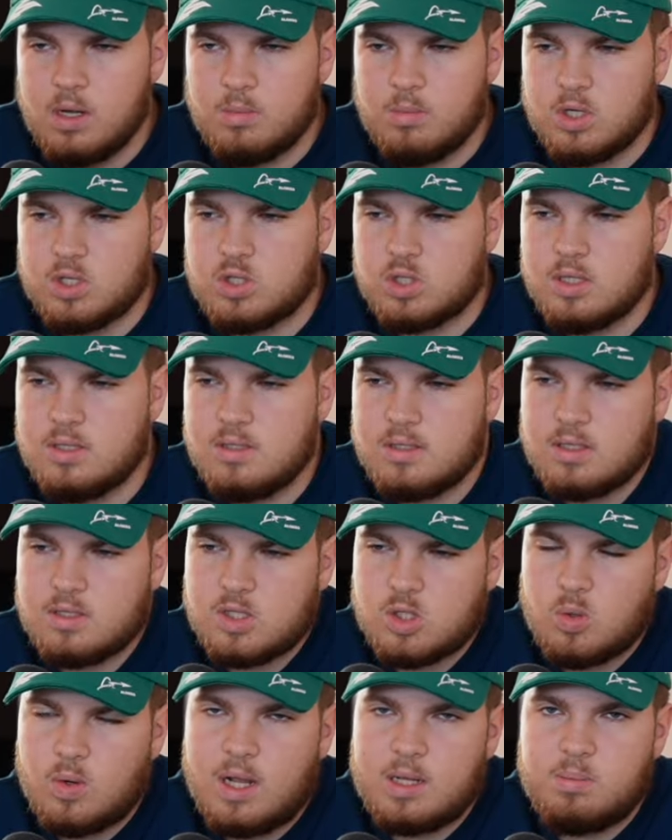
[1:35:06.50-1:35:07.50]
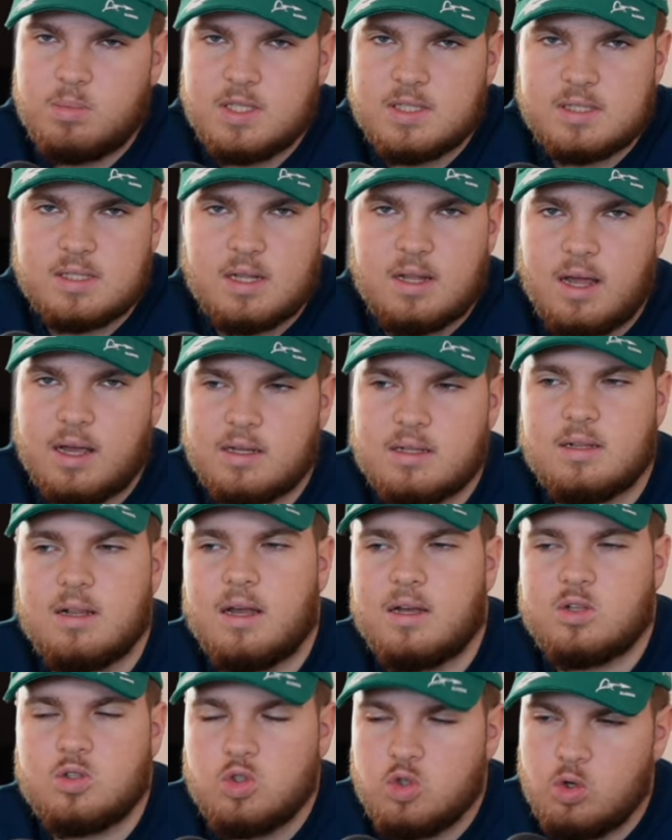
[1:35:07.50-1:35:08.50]
images, so let me select
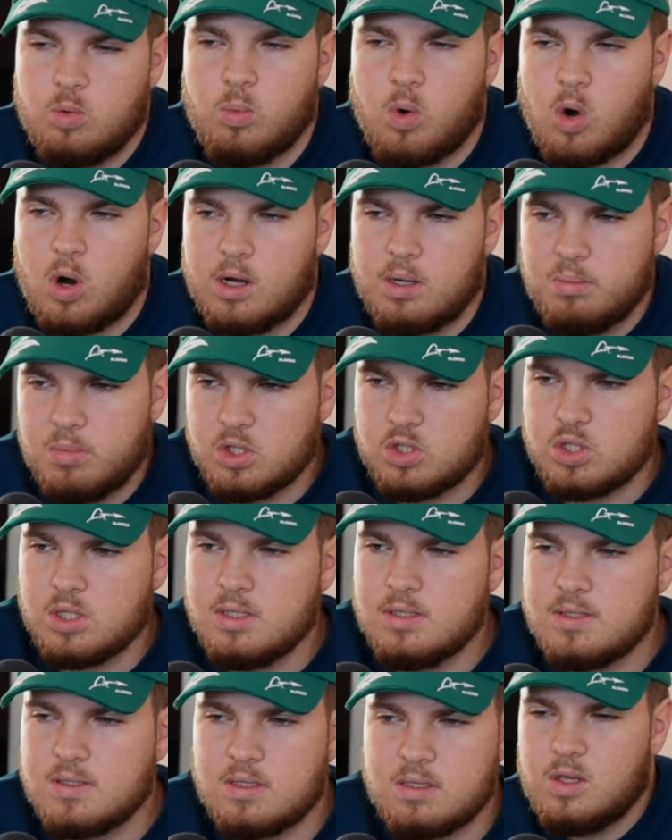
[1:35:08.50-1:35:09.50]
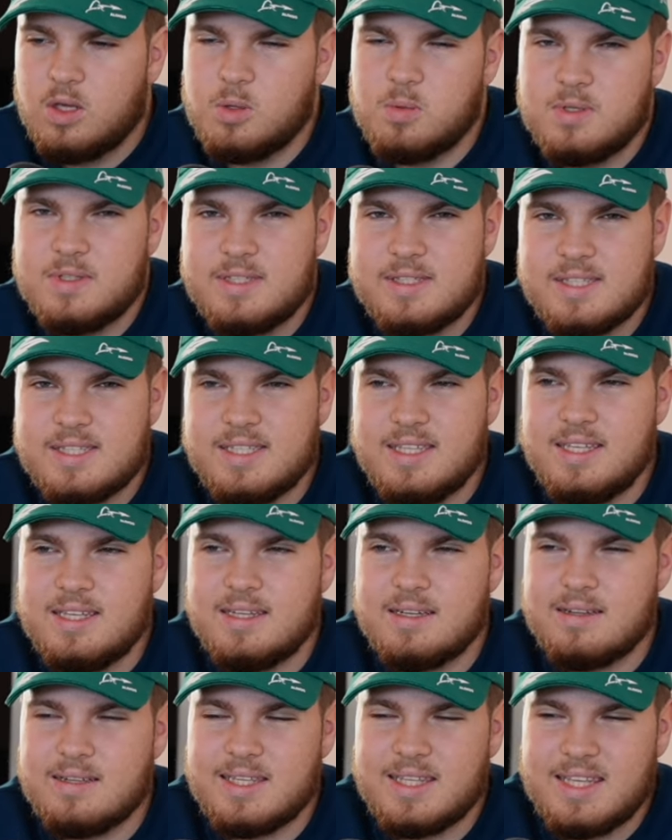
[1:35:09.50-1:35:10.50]
like 2 more images, you will
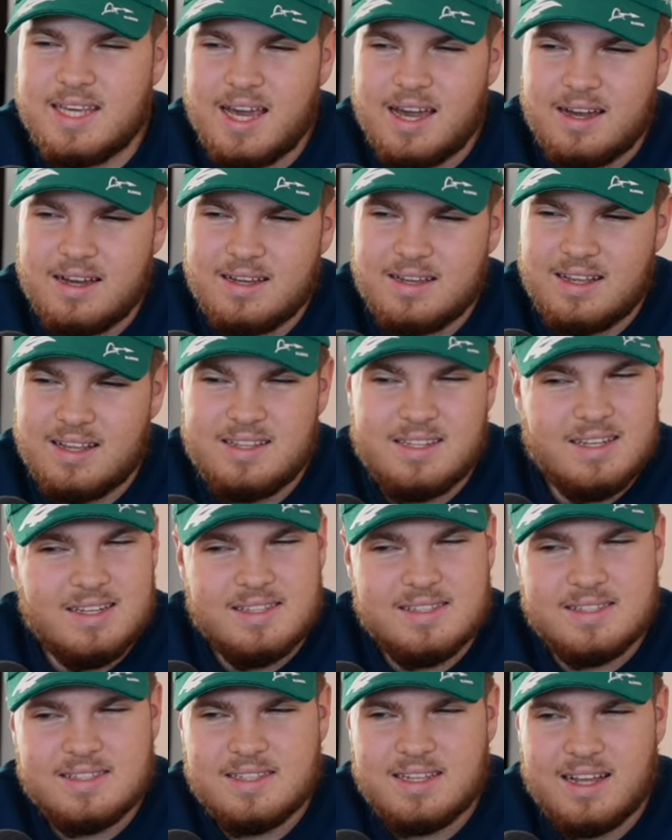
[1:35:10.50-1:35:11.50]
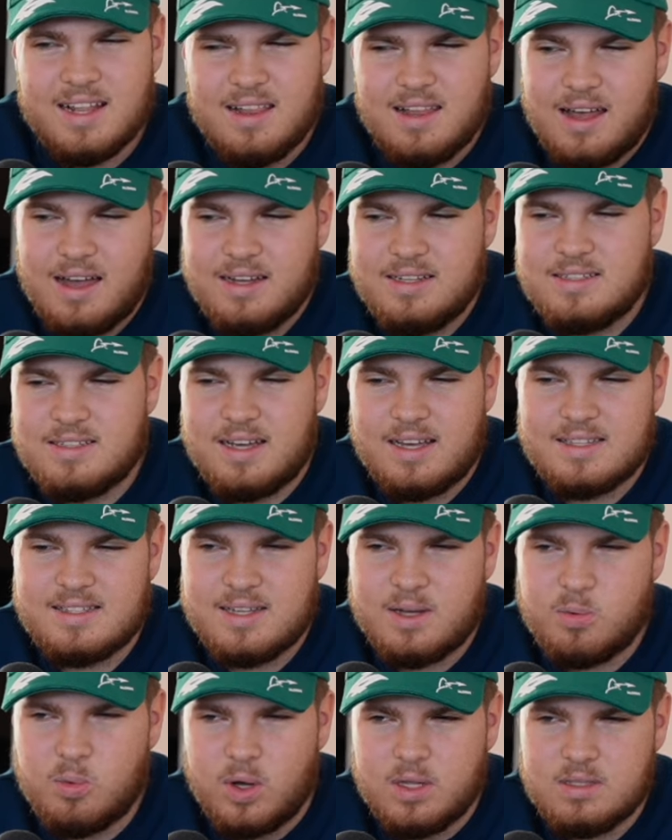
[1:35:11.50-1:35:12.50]
see, yeah, it isn't aligned as
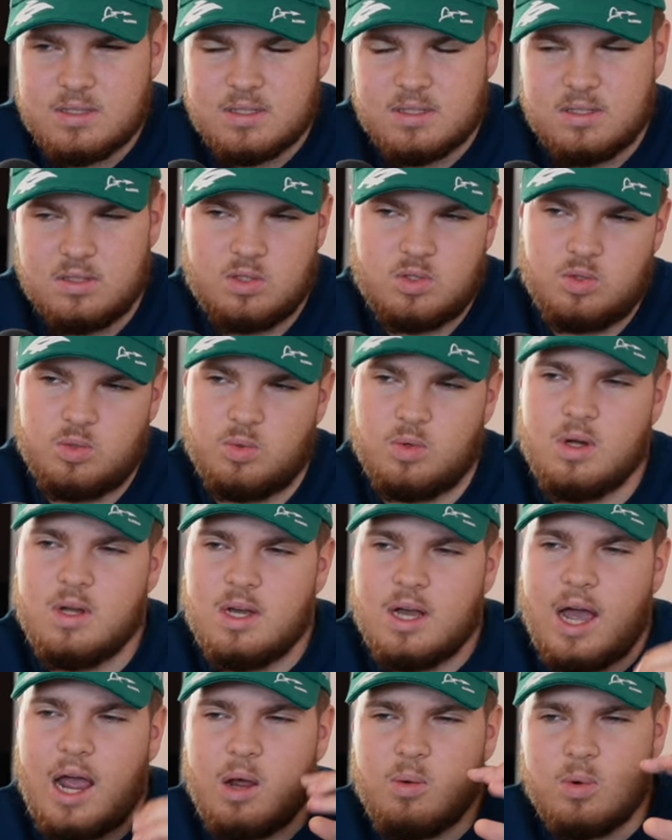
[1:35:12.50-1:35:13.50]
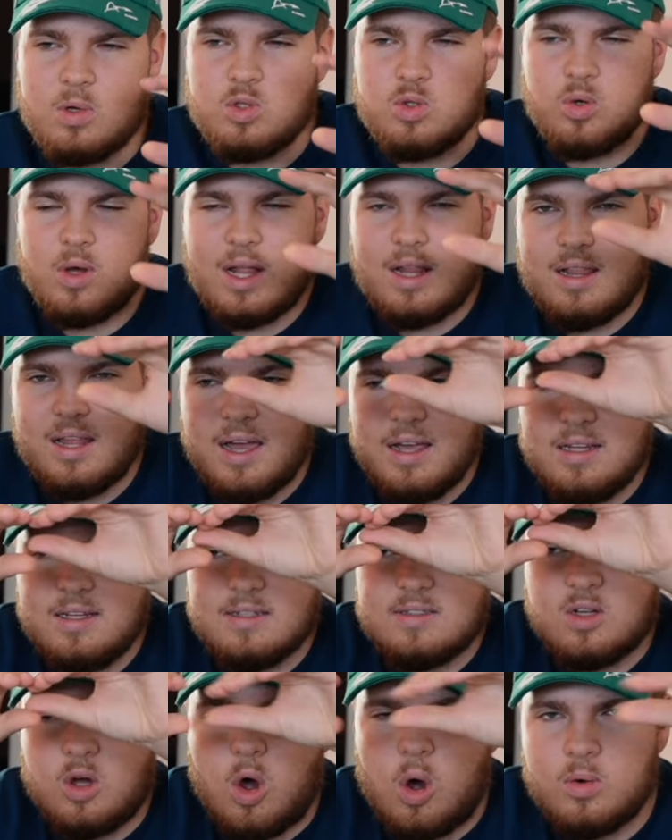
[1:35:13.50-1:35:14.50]
I wanted it to. I want to align
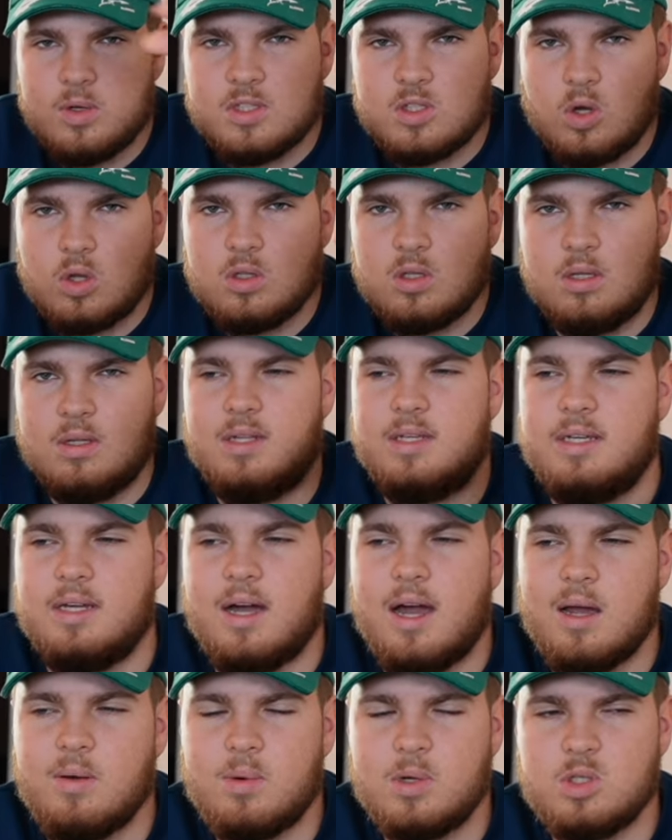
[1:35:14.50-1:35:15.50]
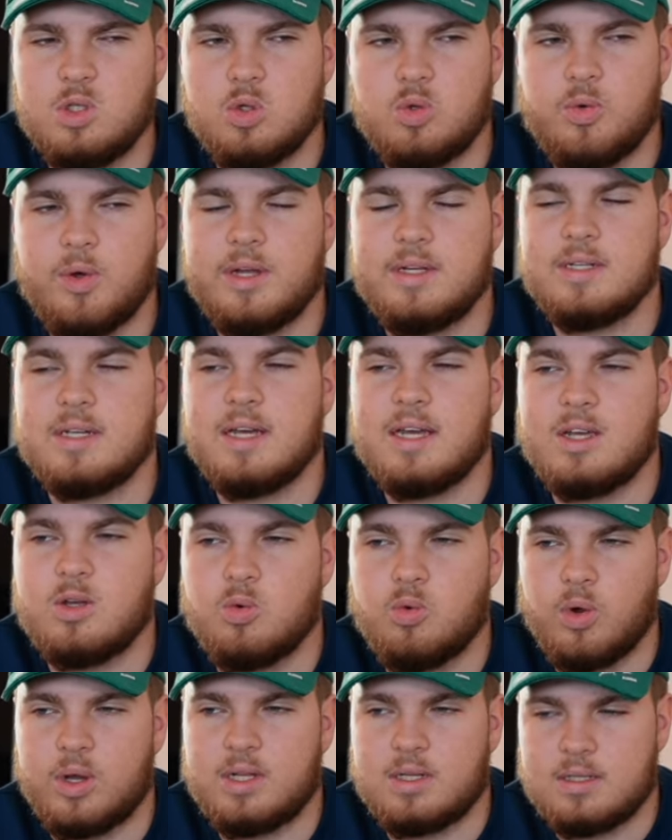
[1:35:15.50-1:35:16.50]
it horizontally. I want to create a
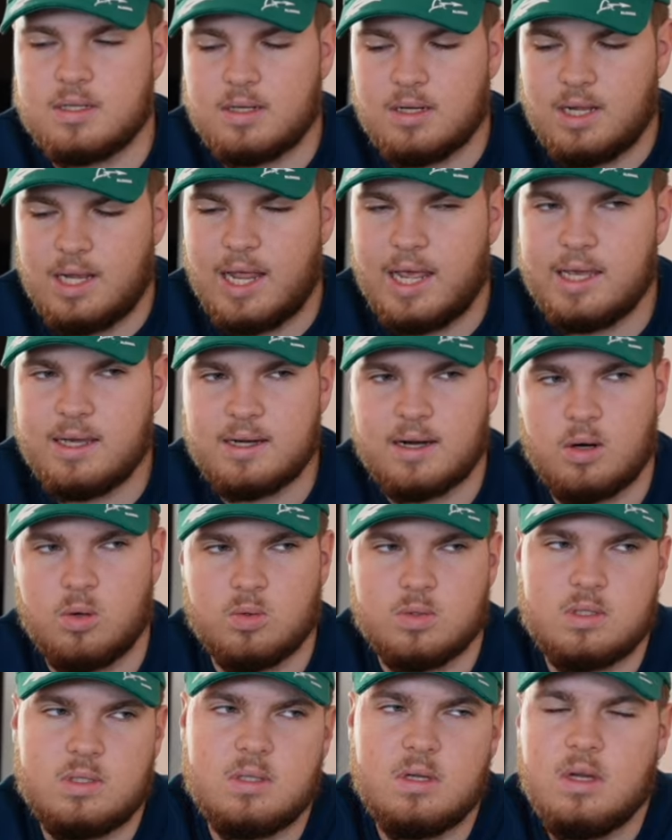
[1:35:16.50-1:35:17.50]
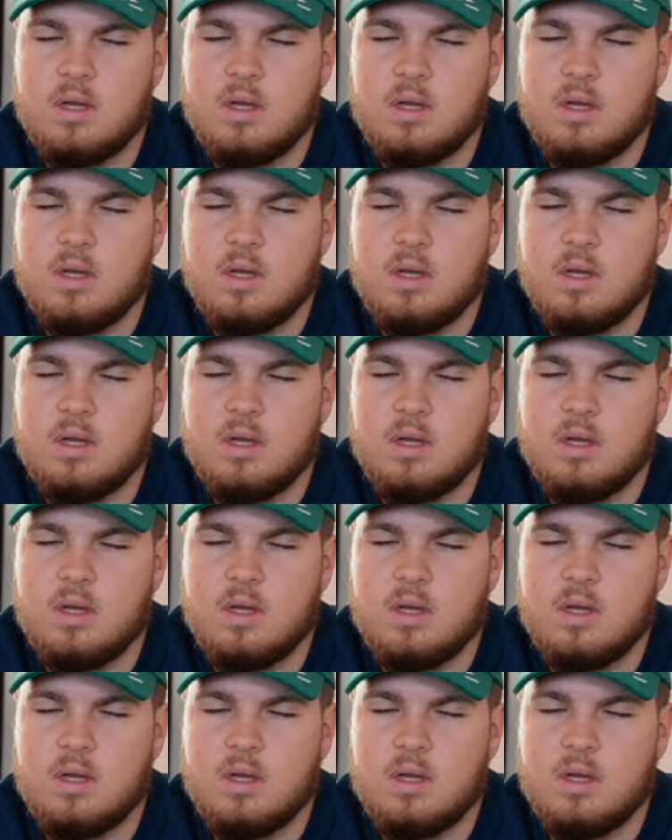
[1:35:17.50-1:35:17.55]
grid layout.